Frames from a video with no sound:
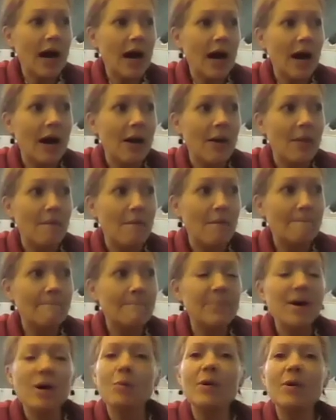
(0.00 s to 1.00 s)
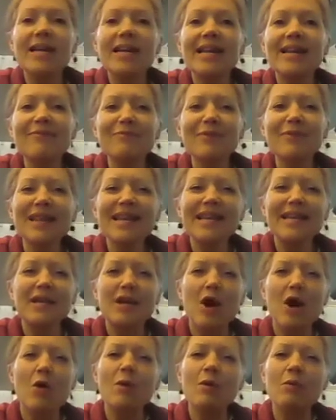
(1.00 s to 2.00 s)
but we didn't really
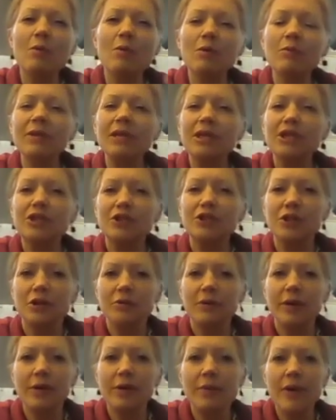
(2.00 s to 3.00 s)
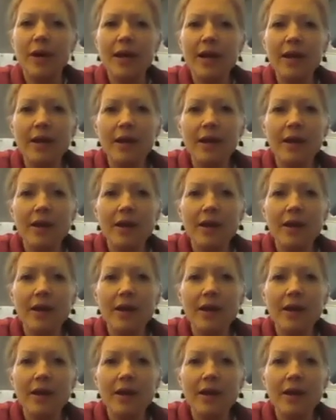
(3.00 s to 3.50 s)
know, we weren't really sure right away.